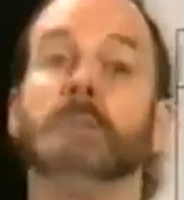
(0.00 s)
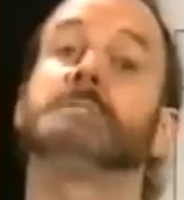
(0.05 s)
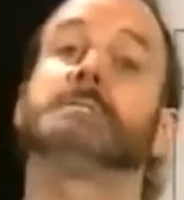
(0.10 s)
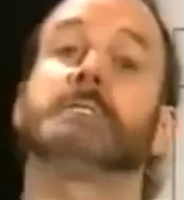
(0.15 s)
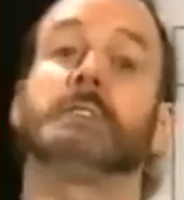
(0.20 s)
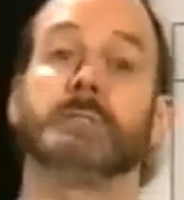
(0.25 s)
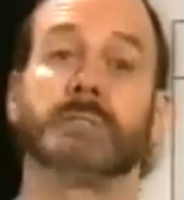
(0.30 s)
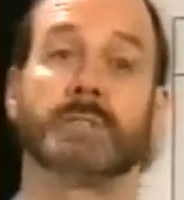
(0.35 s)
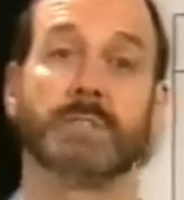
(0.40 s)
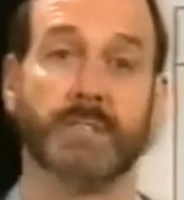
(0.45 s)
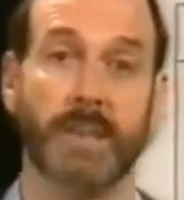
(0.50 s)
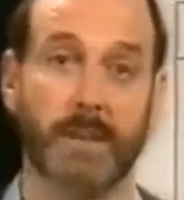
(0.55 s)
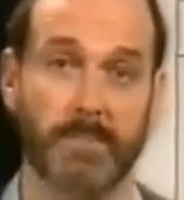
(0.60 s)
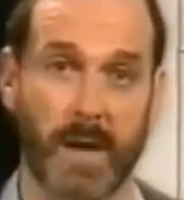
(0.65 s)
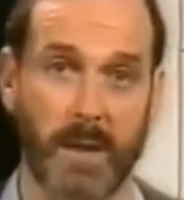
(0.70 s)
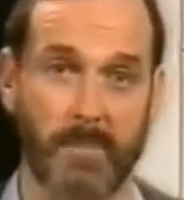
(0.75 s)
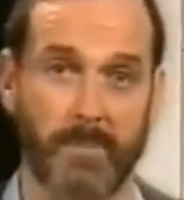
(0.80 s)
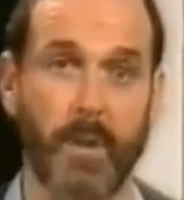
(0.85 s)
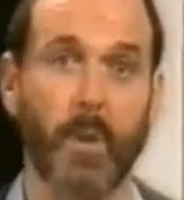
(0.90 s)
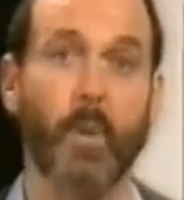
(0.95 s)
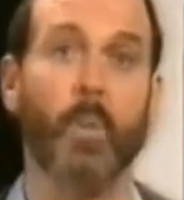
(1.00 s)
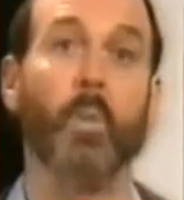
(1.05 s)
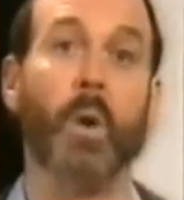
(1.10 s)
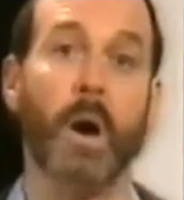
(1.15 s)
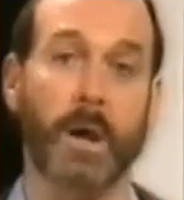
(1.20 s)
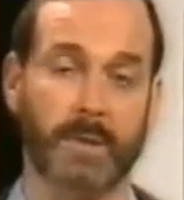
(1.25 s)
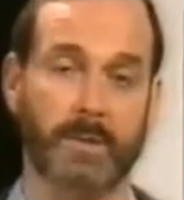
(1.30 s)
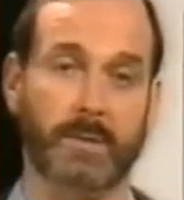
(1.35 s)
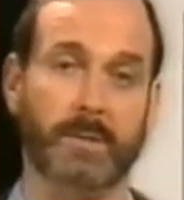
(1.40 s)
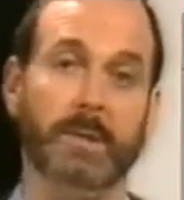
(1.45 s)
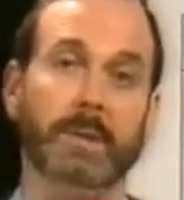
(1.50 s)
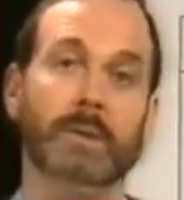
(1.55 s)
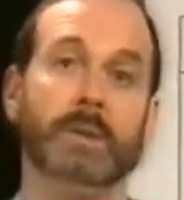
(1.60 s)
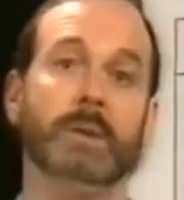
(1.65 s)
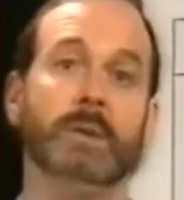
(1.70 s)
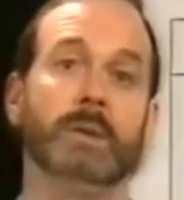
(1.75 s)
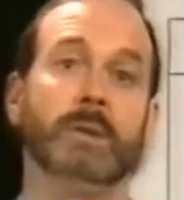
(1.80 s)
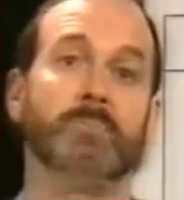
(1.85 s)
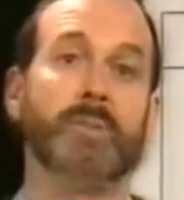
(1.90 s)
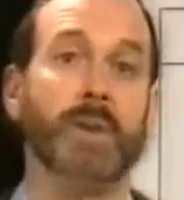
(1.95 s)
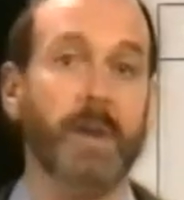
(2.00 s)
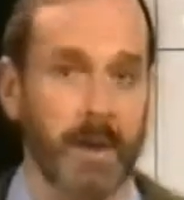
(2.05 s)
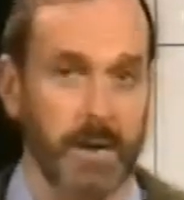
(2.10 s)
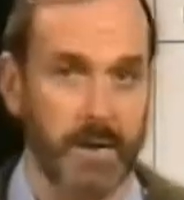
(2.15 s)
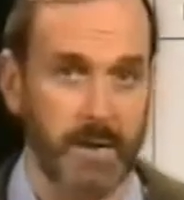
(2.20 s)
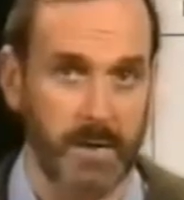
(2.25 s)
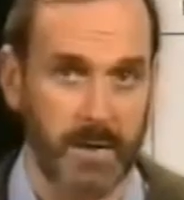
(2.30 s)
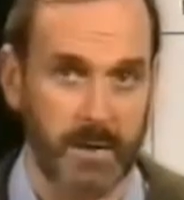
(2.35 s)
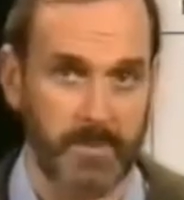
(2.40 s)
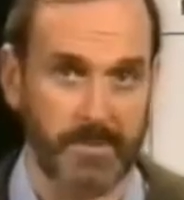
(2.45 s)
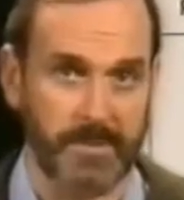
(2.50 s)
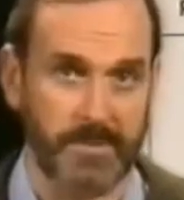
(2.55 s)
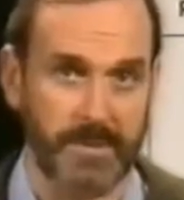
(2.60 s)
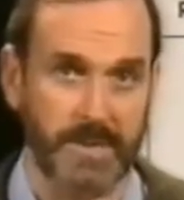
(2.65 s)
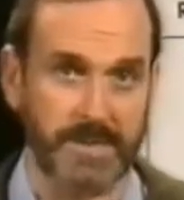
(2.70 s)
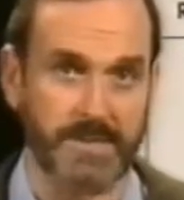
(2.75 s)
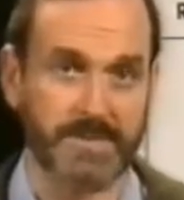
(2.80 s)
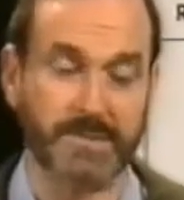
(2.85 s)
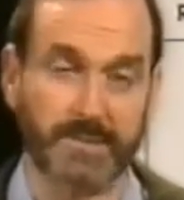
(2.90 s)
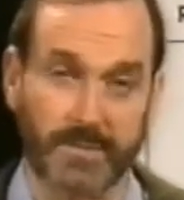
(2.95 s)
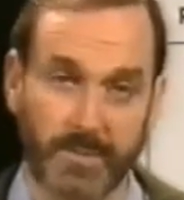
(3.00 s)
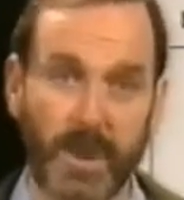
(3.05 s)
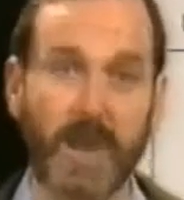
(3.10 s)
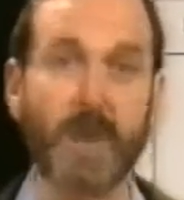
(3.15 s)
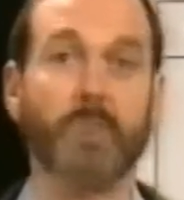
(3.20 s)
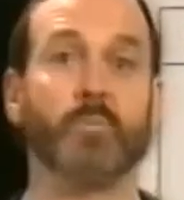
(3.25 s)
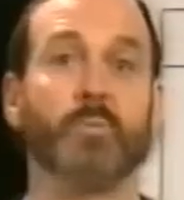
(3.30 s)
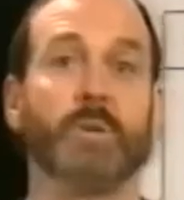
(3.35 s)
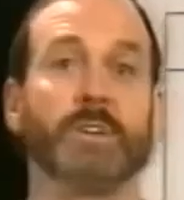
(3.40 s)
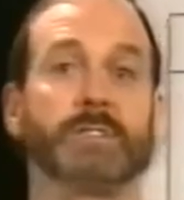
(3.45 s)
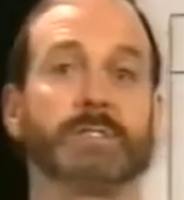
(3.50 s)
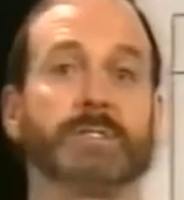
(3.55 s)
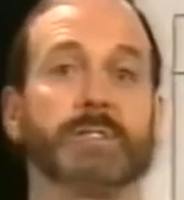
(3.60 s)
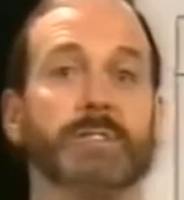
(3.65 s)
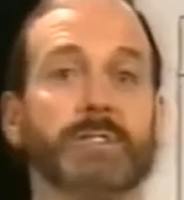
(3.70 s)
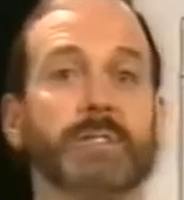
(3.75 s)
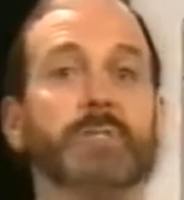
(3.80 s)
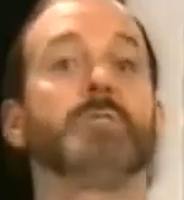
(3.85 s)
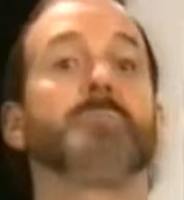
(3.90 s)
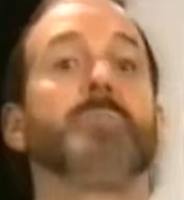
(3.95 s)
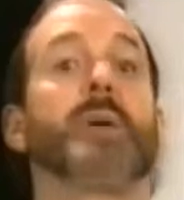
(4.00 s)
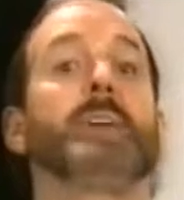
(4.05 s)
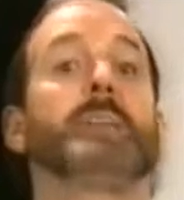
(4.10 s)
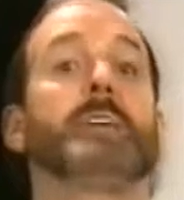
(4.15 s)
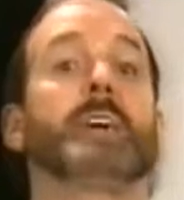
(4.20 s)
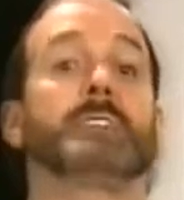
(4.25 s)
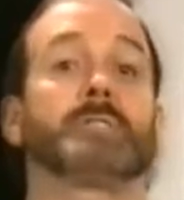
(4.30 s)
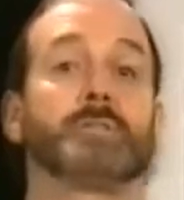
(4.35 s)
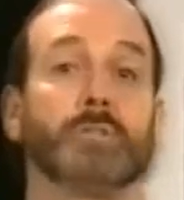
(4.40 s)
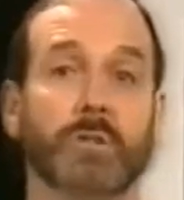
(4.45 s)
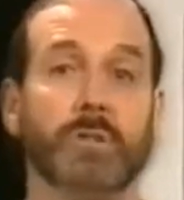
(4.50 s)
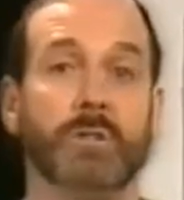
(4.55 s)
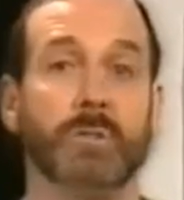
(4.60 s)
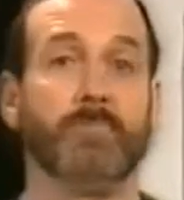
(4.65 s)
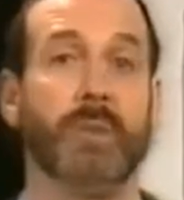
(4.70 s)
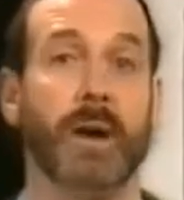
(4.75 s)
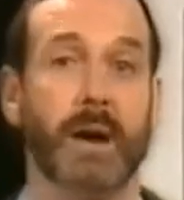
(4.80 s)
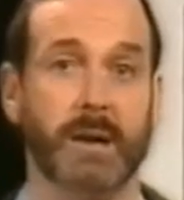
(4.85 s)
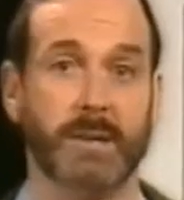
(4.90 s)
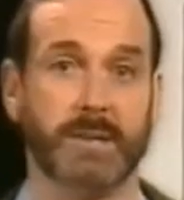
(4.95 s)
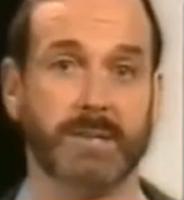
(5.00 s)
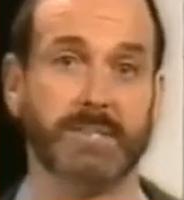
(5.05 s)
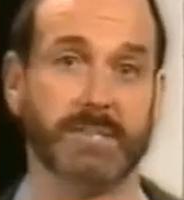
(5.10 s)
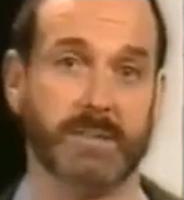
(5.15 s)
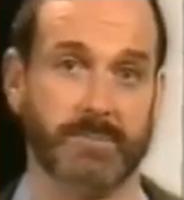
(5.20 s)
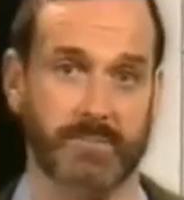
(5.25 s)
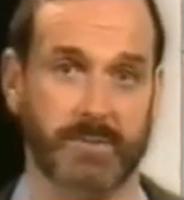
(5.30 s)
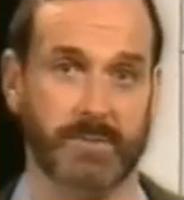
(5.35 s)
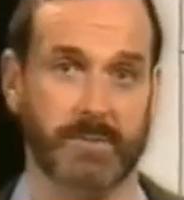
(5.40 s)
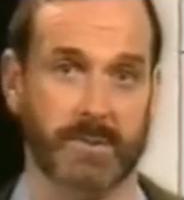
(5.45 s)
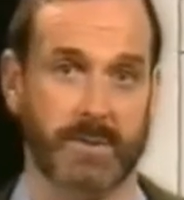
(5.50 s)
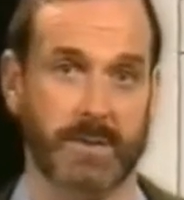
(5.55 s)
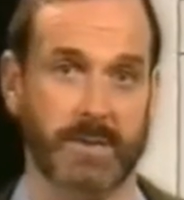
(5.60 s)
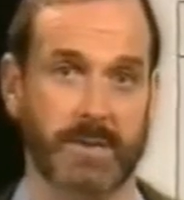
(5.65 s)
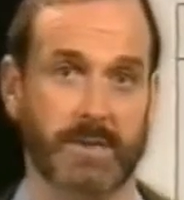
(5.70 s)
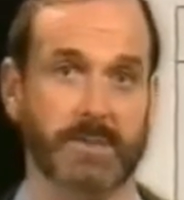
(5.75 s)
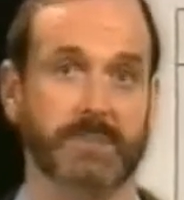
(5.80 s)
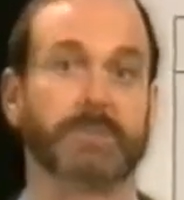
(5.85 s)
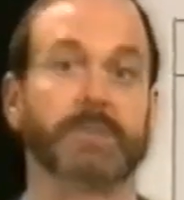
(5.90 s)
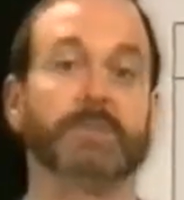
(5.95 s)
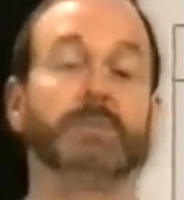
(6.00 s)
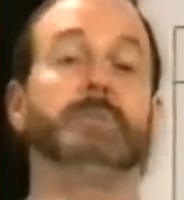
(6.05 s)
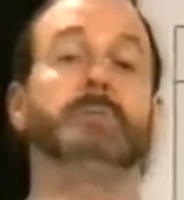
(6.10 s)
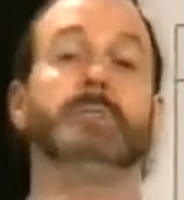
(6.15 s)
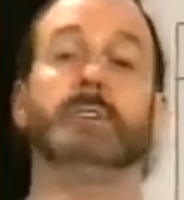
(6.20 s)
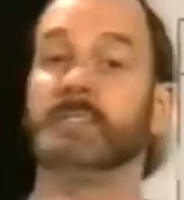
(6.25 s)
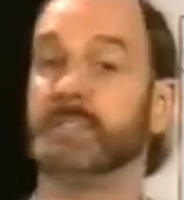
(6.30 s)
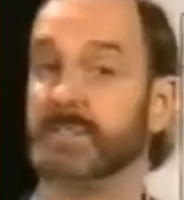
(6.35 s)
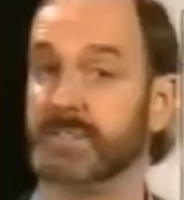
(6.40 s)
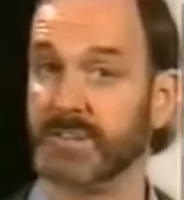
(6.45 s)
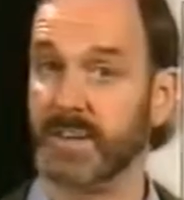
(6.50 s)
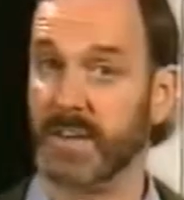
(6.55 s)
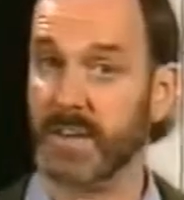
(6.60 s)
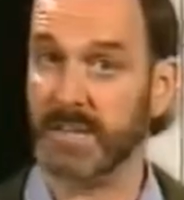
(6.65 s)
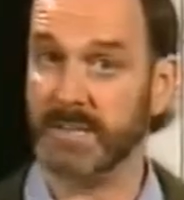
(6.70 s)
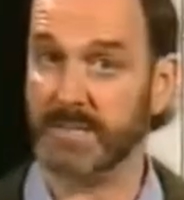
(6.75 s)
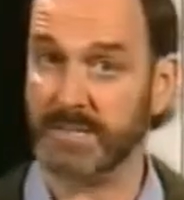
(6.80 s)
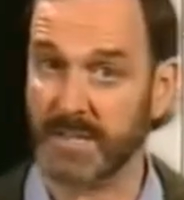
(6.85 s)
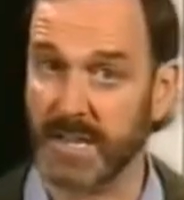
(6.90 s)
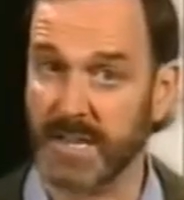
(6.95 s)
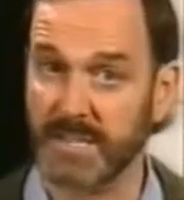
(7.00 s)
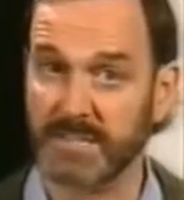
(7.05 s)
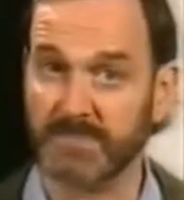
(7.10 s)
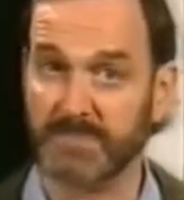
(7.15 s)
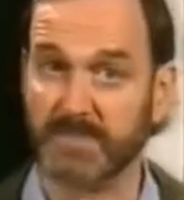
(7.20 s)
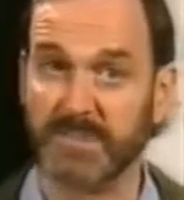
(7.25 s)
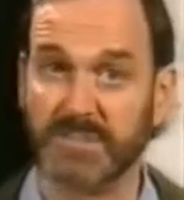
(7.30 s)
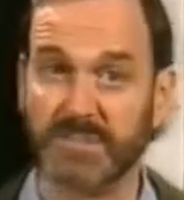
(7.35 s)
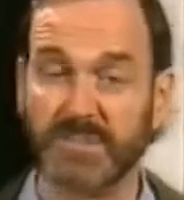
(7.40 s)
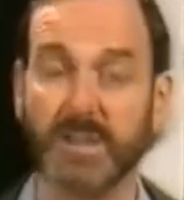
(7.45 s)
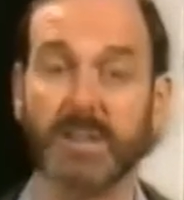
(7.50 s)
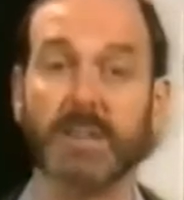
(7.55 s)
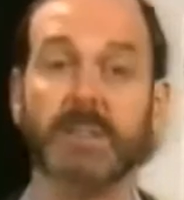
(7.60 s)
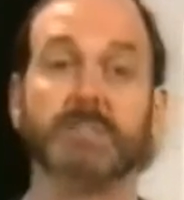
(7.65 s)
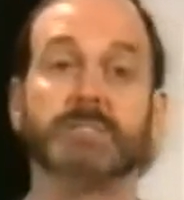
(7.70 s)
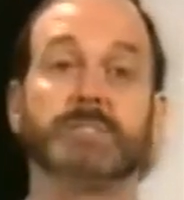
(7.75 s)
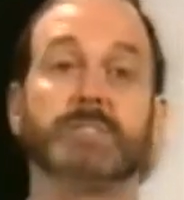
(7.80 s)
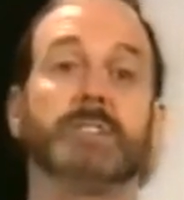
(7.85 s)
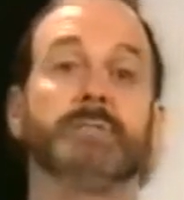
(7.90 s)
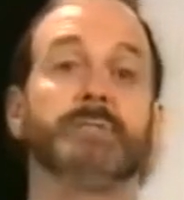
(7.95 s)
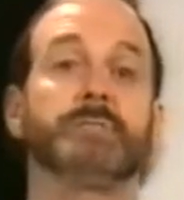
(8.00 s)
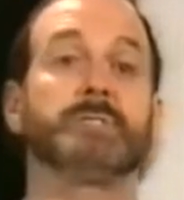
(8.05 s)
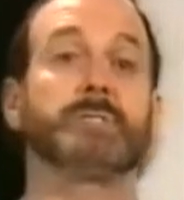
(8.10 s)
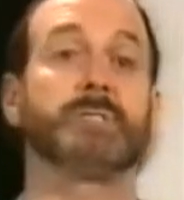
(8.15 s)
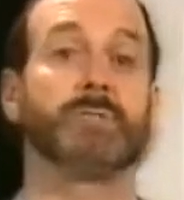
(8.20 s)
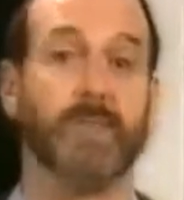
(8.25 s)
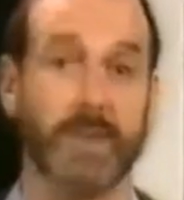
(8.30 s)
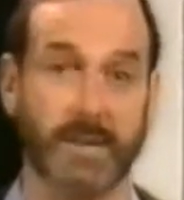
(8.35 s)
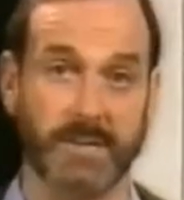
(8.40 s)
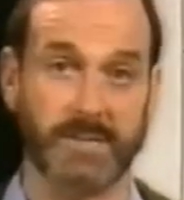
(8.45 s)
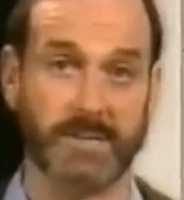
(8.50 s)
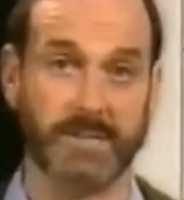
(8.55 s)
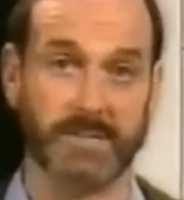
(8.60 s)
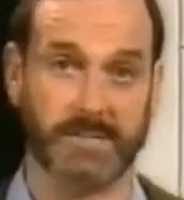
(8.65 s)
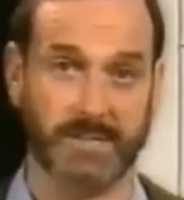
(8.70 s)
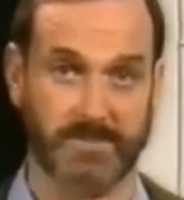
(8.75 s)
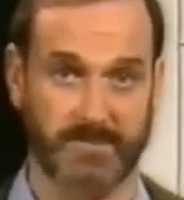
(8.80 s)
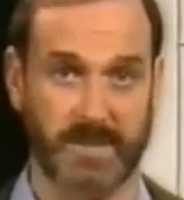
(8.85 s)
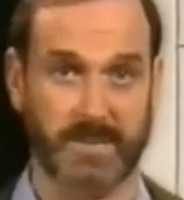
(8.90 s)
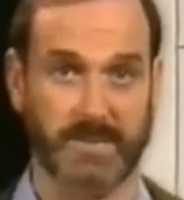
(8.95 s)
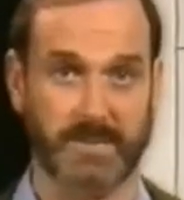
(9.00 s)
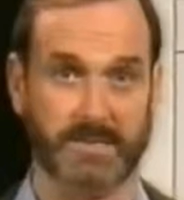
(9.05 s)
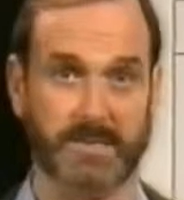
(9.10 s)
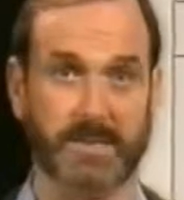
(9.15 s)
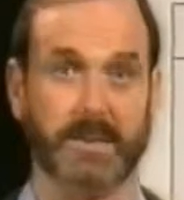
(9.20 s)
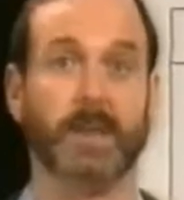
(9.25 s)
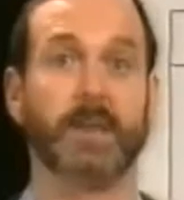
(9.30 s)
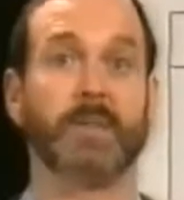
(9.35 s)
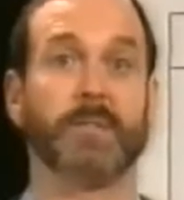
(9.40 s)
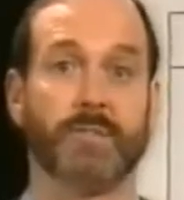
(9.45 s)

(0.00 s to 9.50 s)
So, to sum up, 1, PR operates throughout Western Europe and has all party support here. 2, it's change, yes, but change to give us greater stability.